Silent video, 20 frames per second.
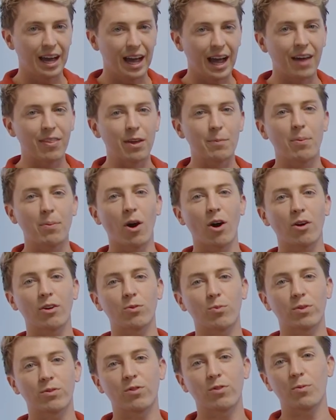And they partnered
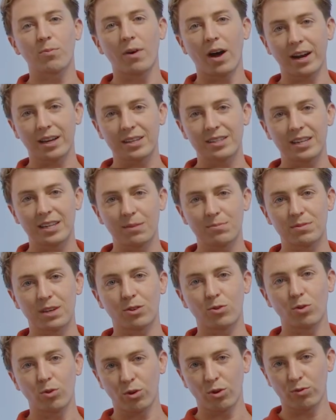with robotics teams at
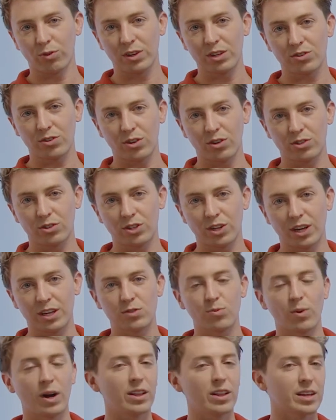Google Research, as
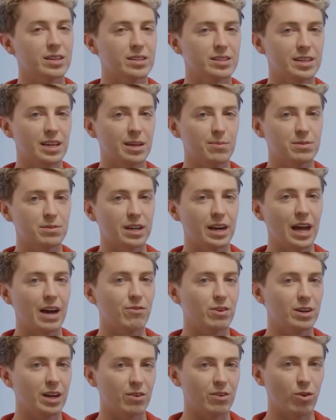well as teams at
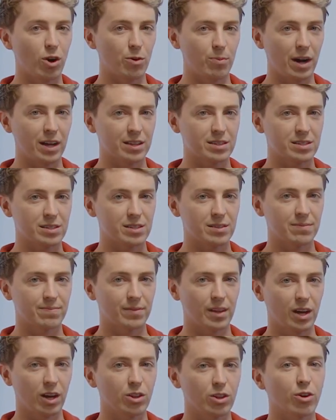Everyday Robots,
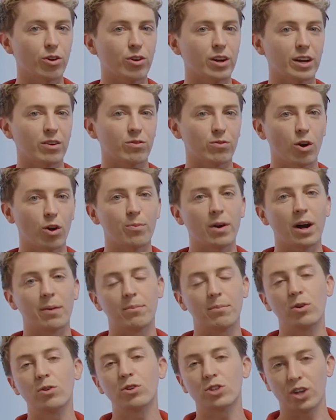a learning robot
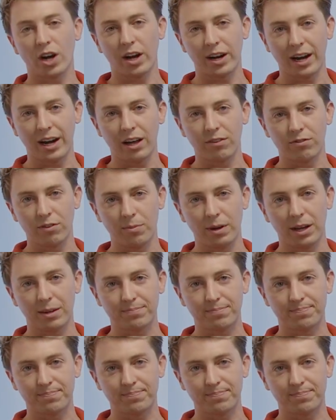moonshot at Alphabet.